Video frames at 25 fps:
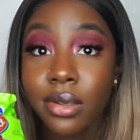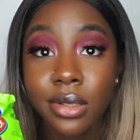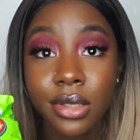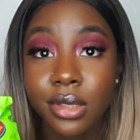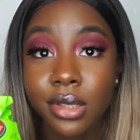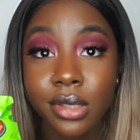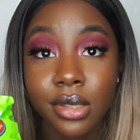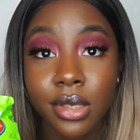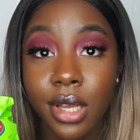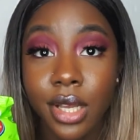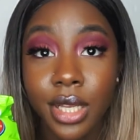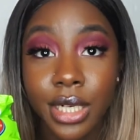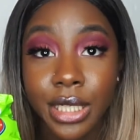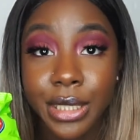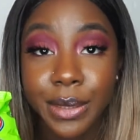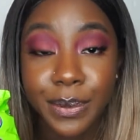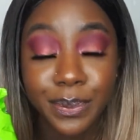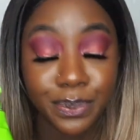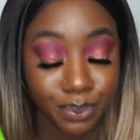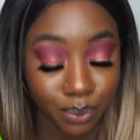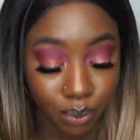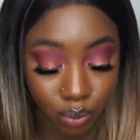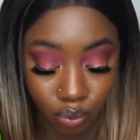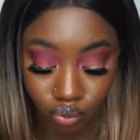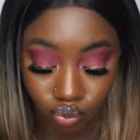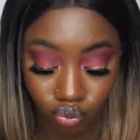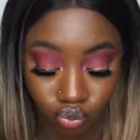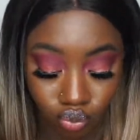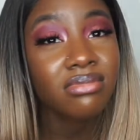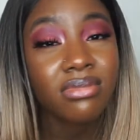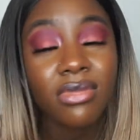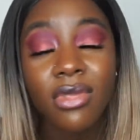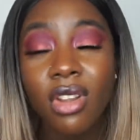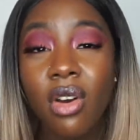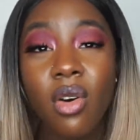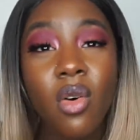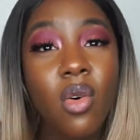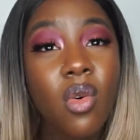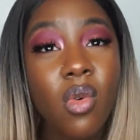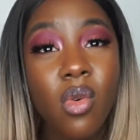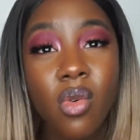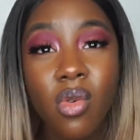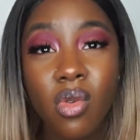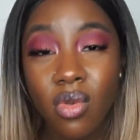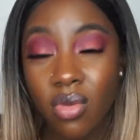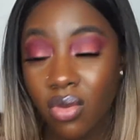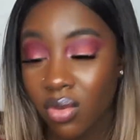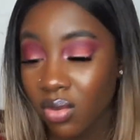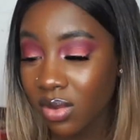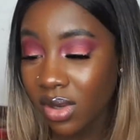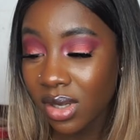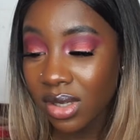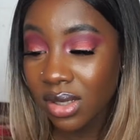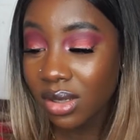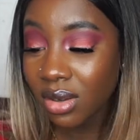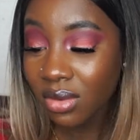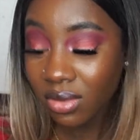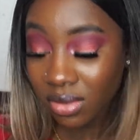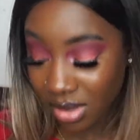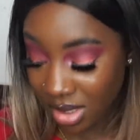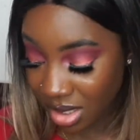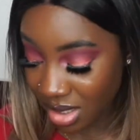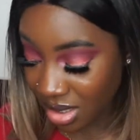This is not it. No, this don't